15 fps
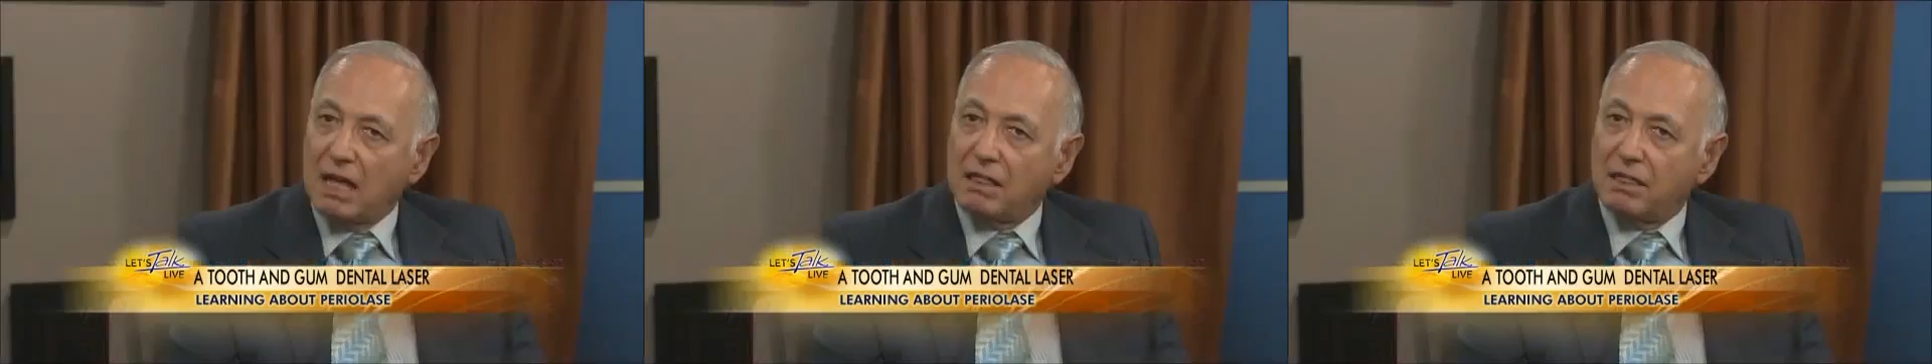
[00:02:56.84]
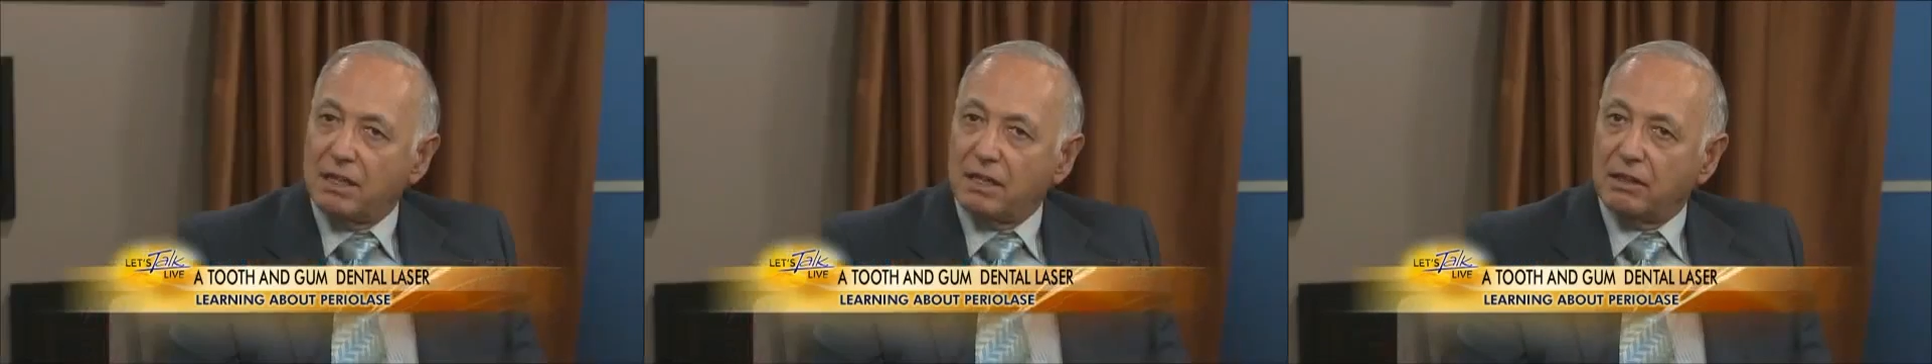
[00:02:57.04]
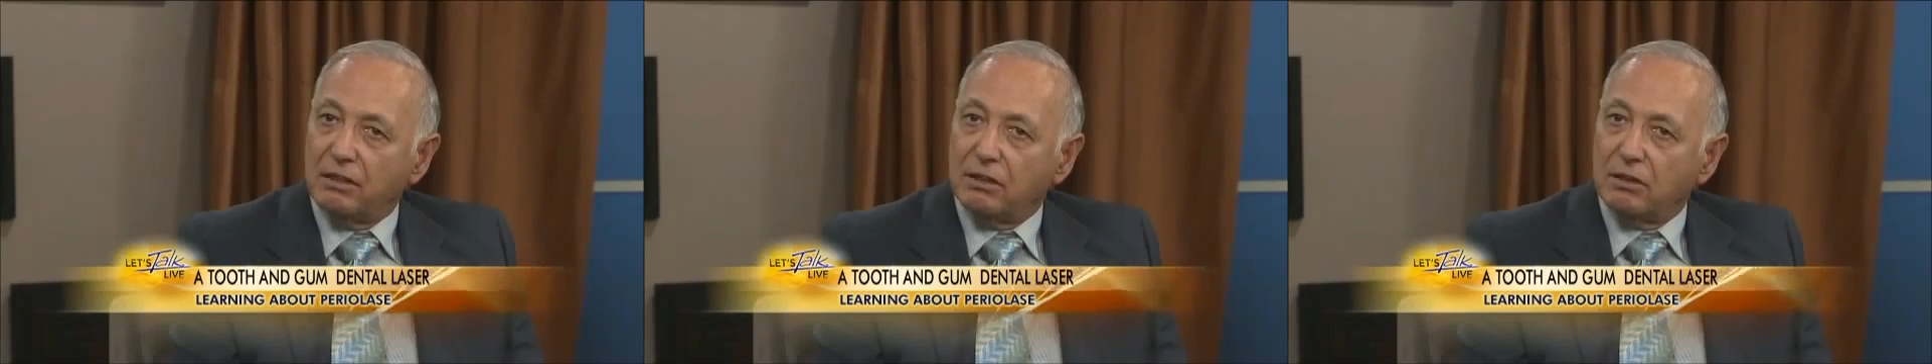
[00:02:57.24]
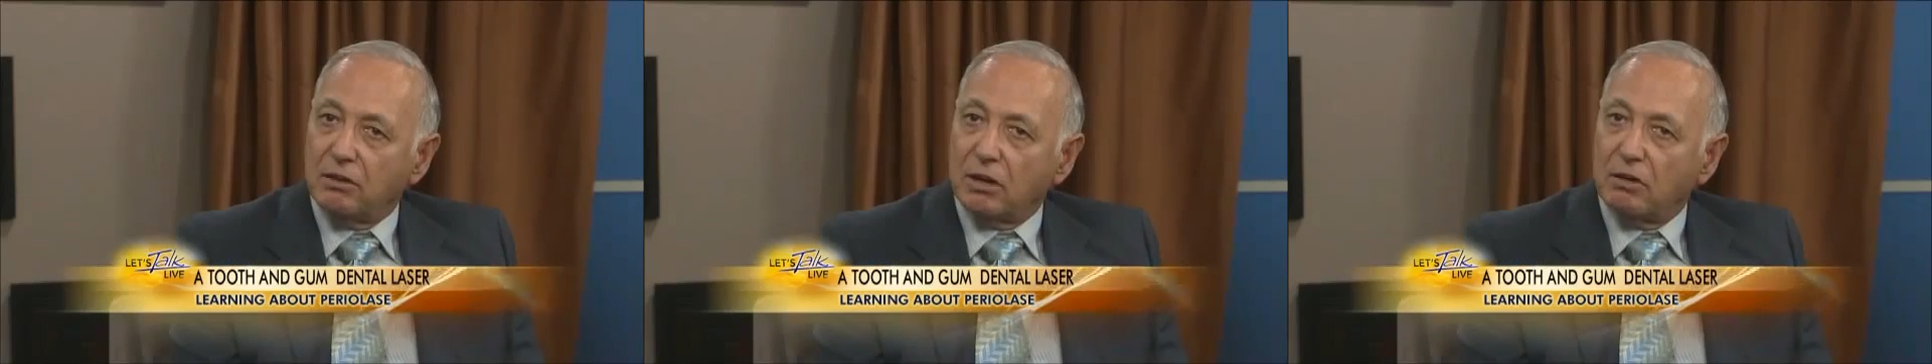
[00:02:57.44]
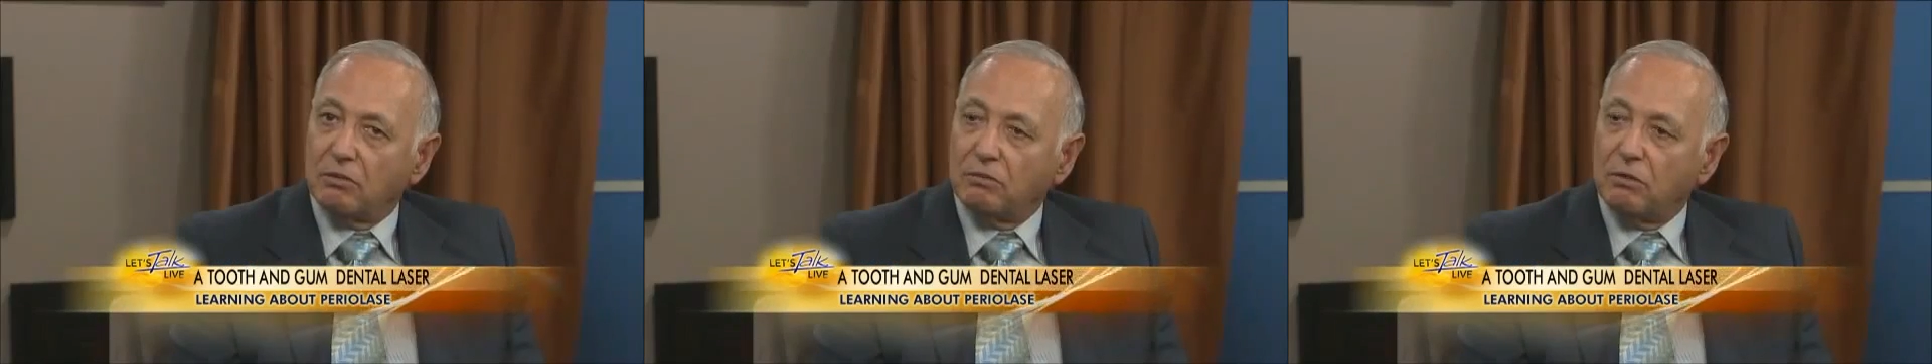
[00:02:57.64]
I think
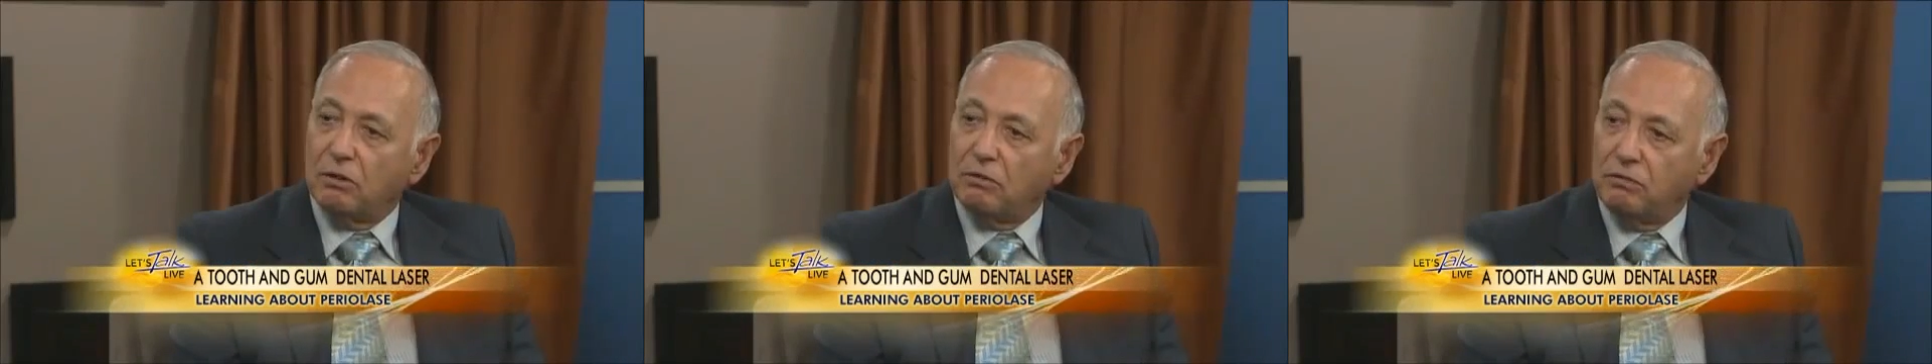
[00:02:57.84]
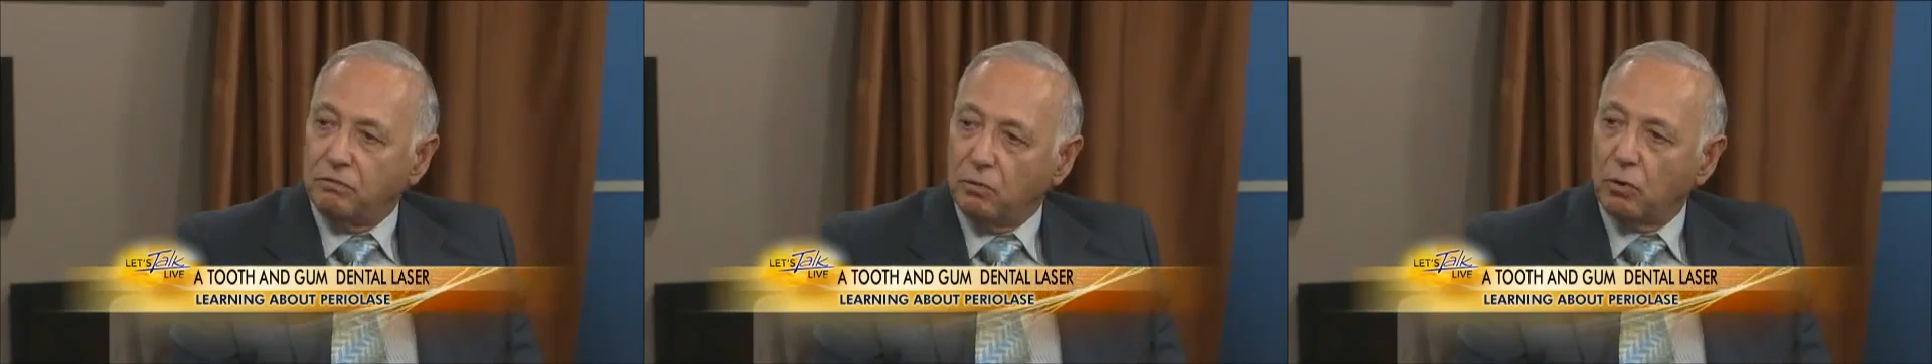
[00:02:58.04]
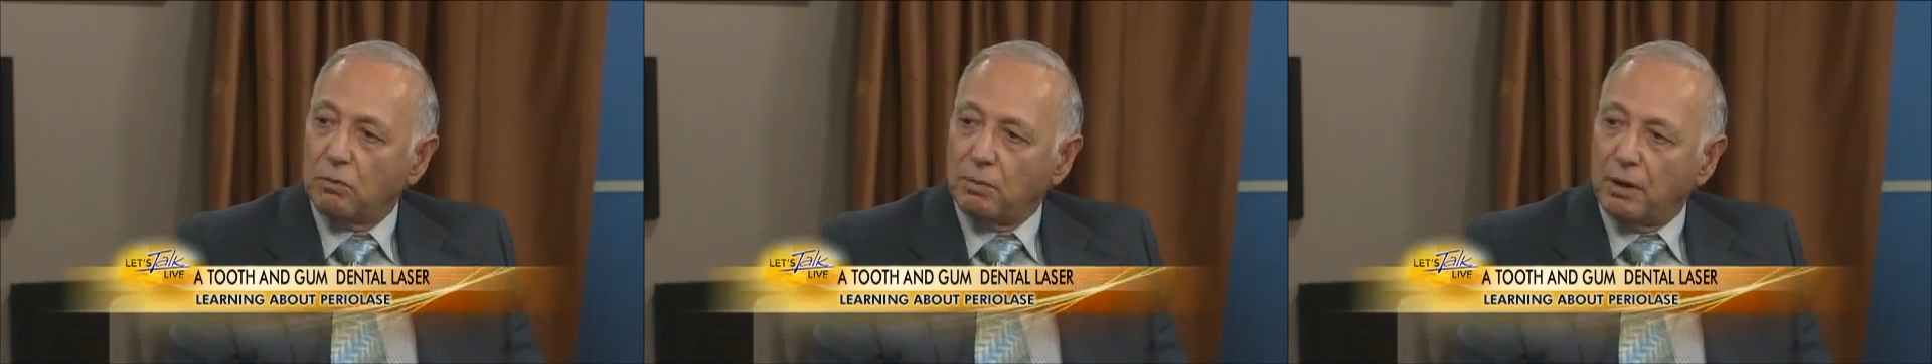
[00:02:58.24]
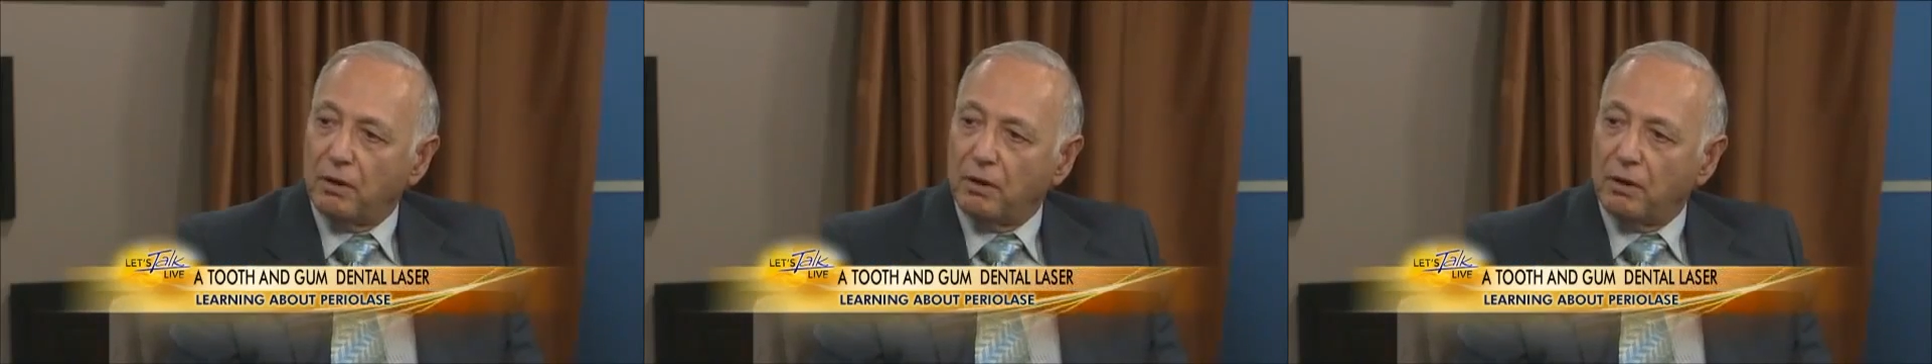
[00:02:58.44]
there are 4